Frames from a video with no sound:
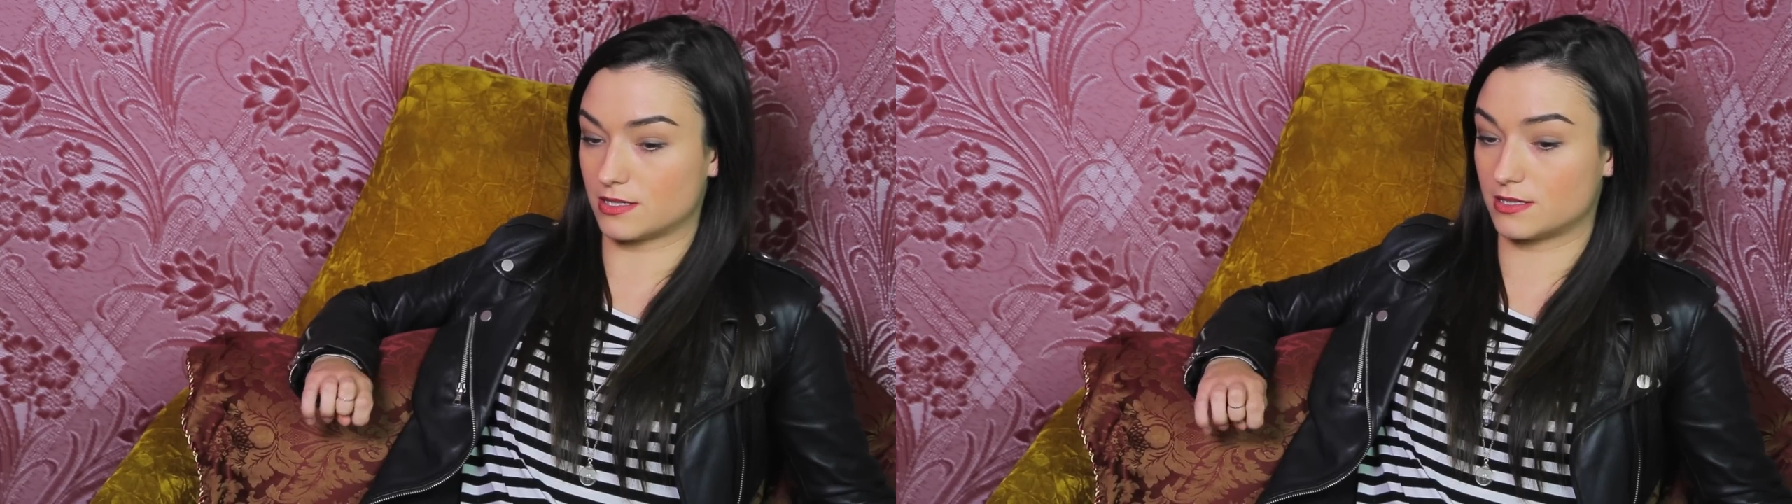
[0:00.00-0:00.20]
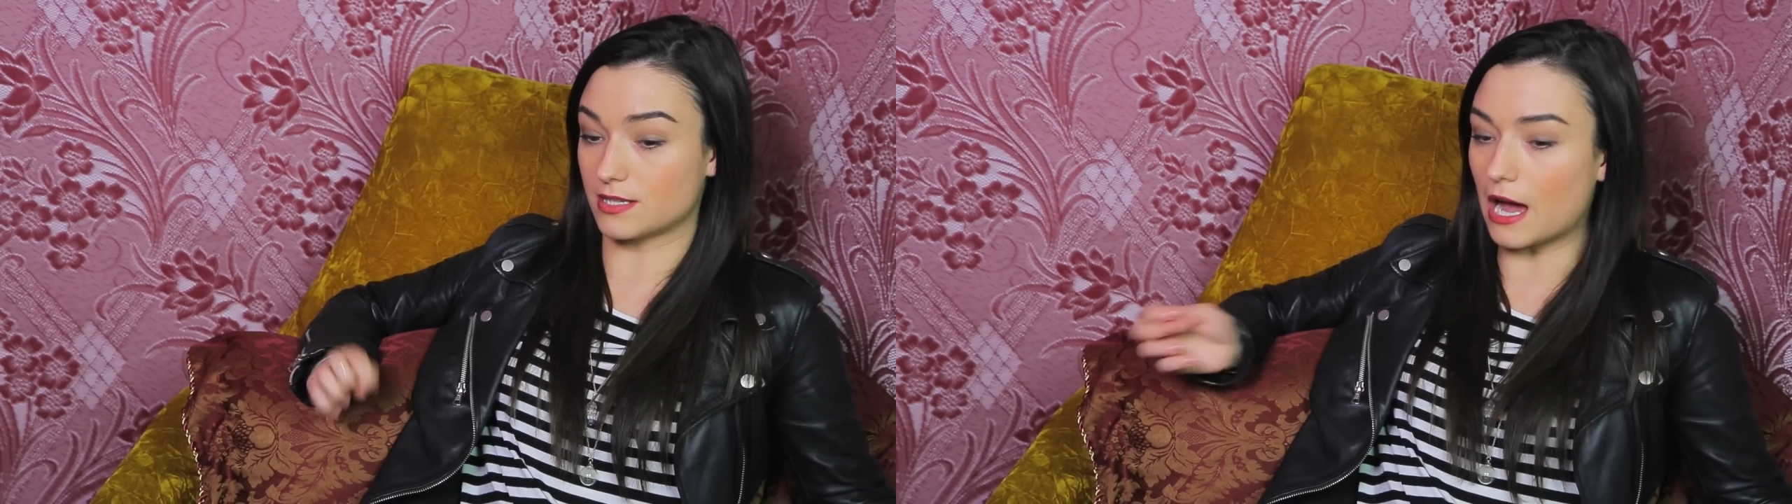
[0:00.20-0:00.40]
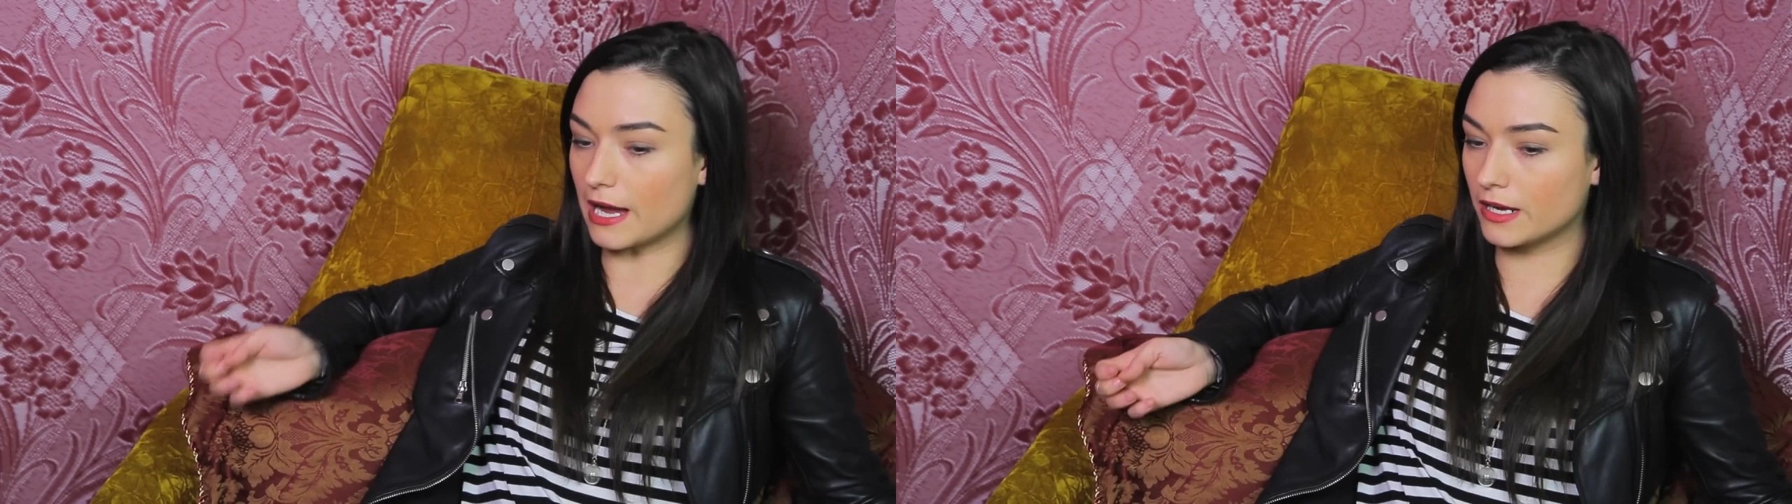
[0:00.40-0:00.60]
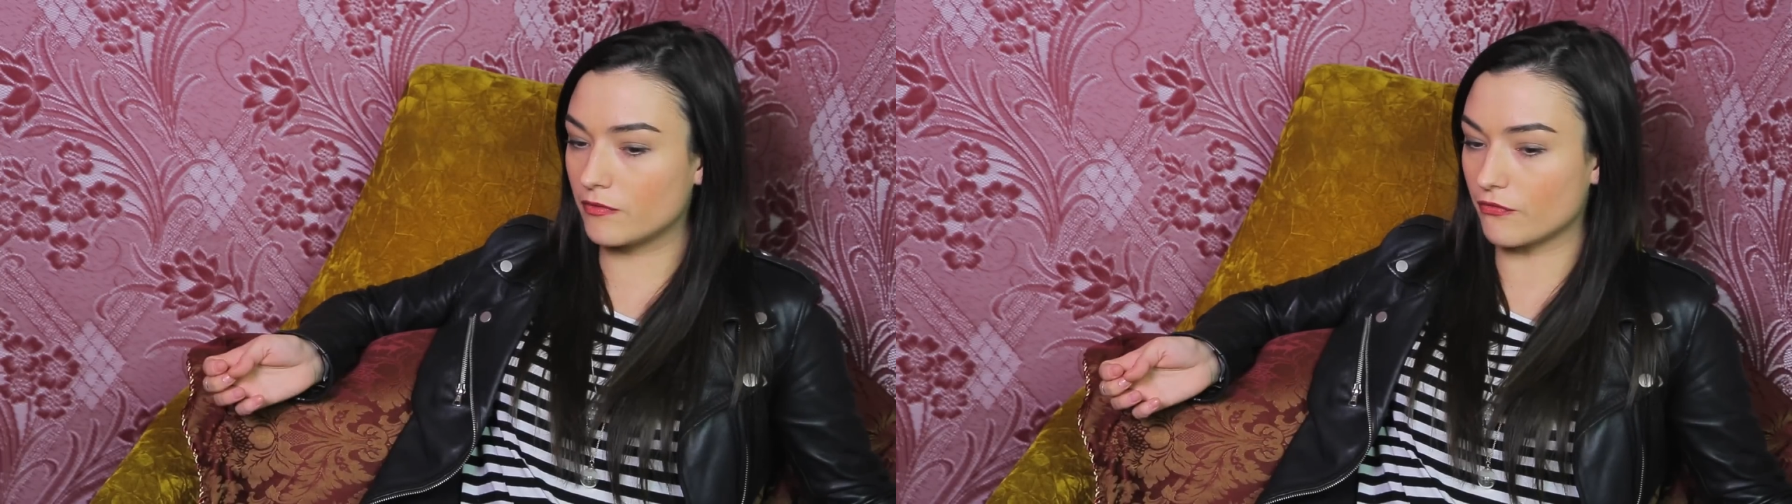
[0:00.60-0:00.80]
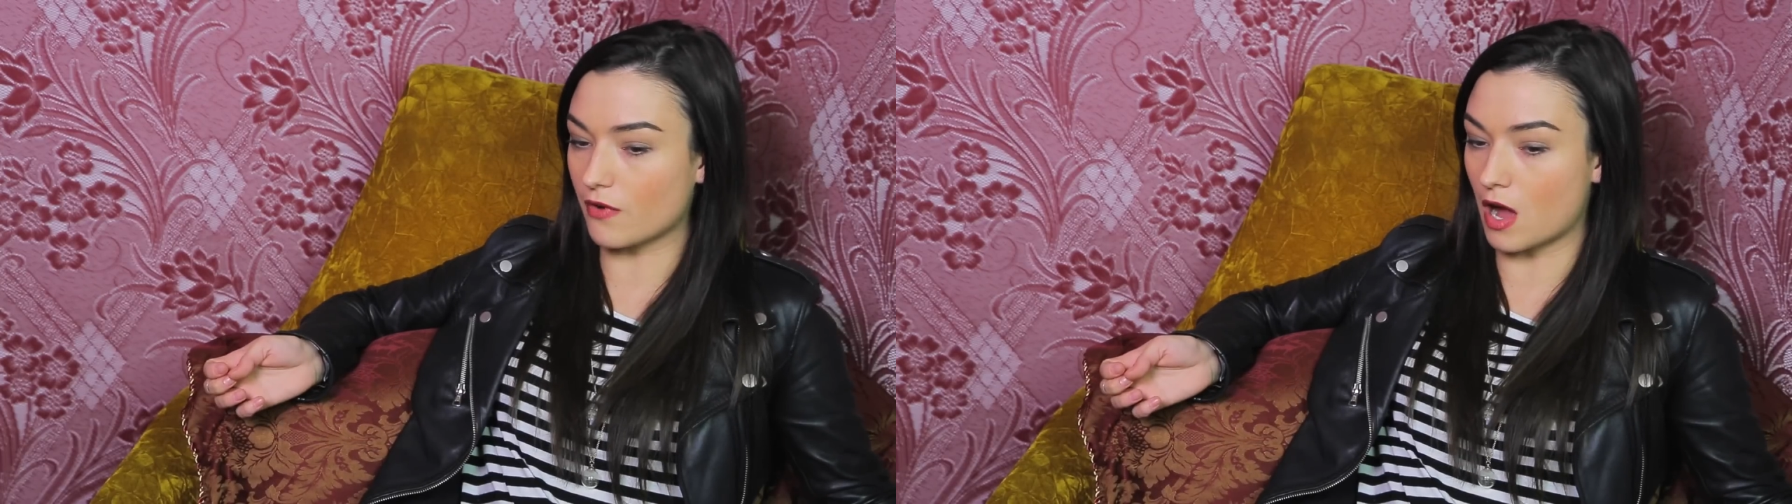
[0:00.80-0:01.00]

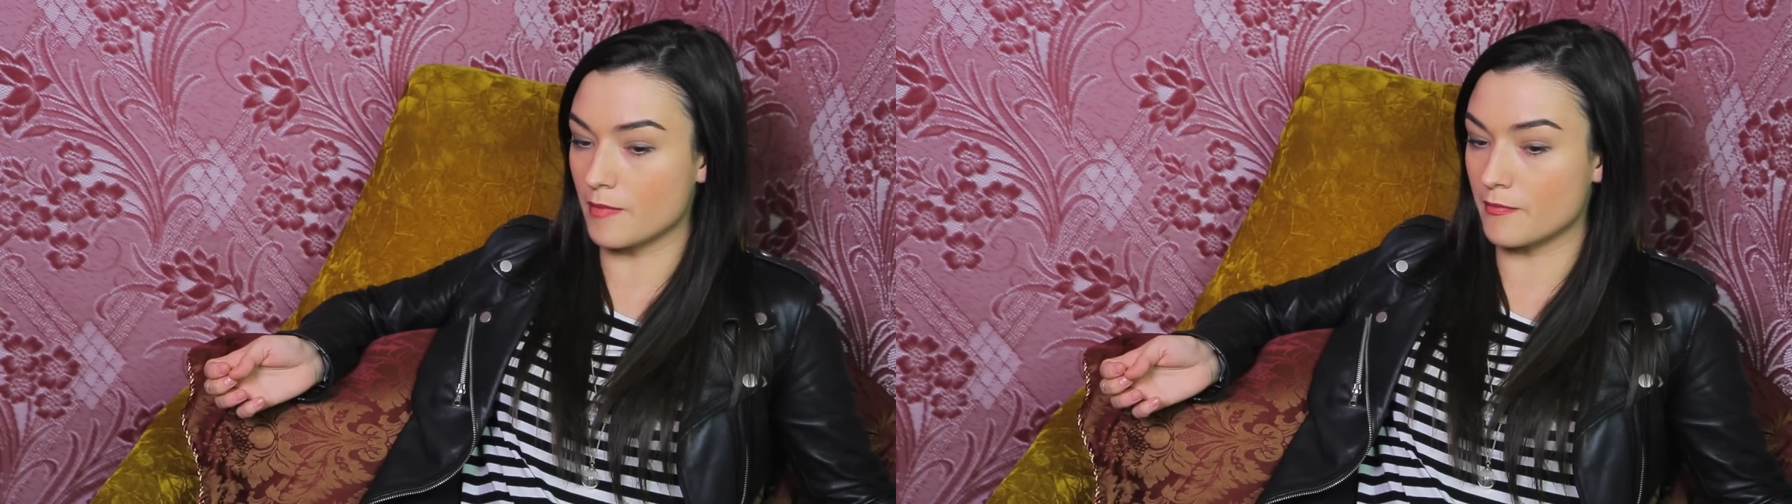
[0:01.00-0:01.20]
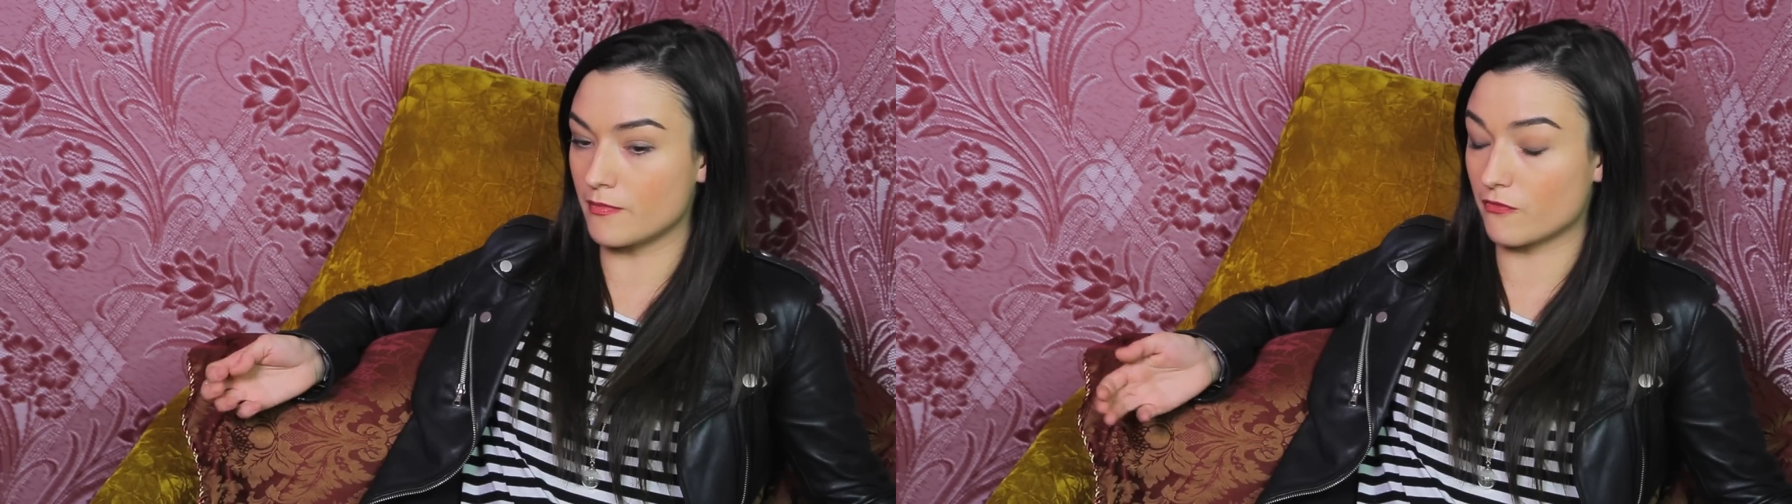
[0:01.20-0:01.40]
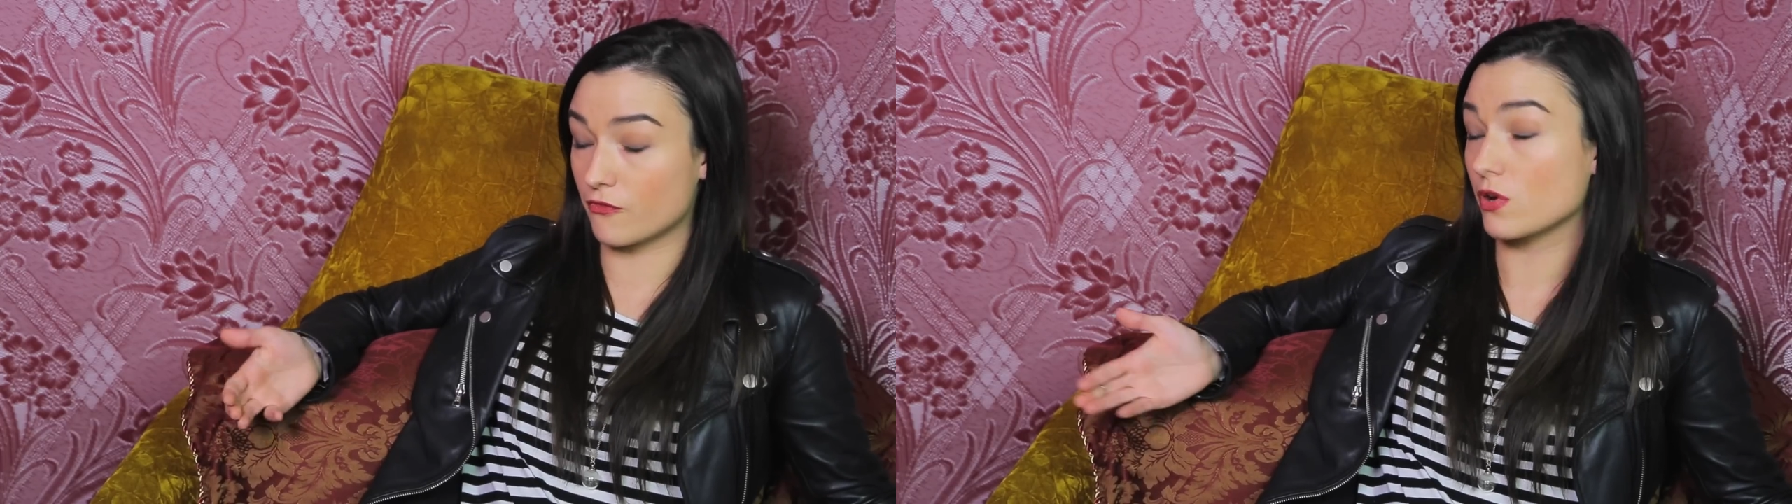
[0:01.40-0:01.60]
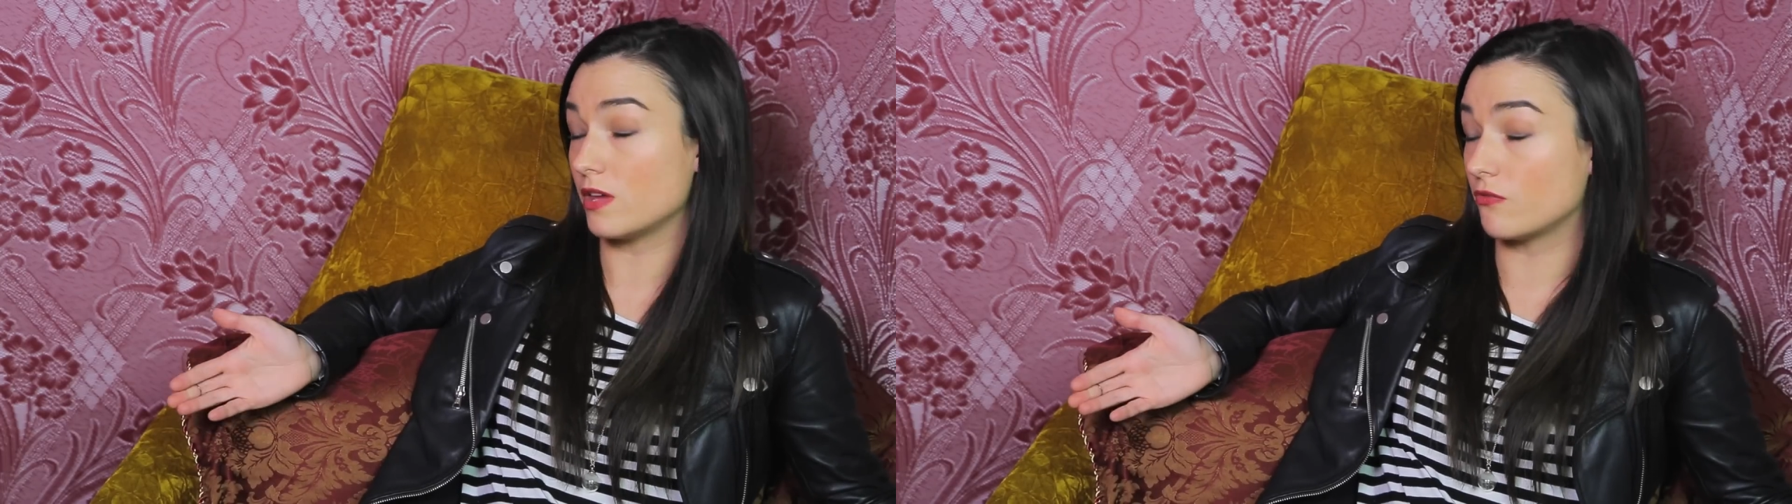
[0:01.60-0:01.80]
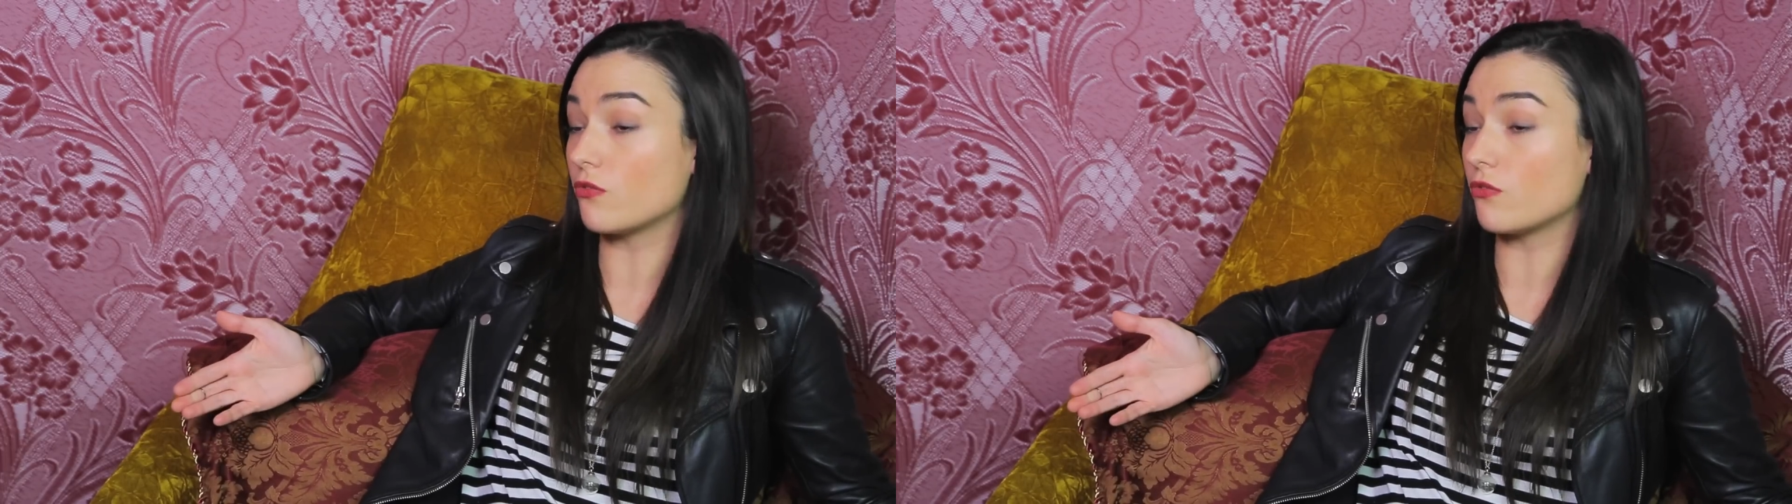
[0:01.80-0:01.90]
aside from free